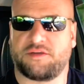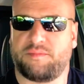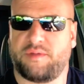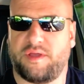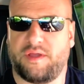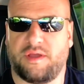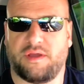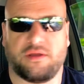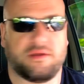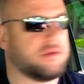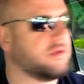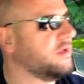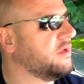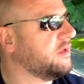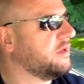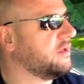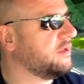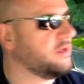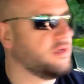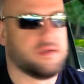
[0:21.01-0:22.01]
me
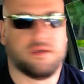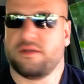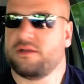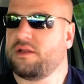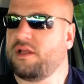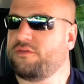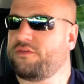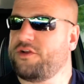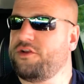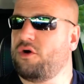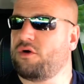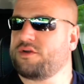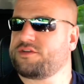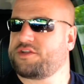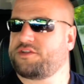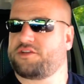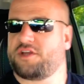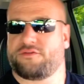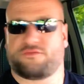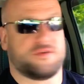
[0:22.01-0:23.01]
if I noticed
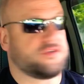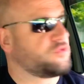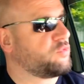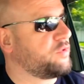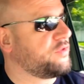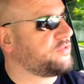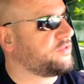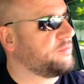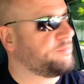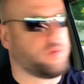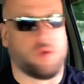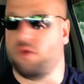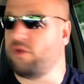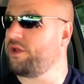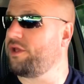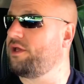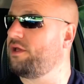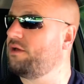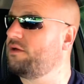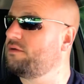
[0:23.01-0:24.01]
a difference with the
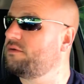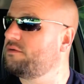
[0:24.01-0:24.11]
pulley.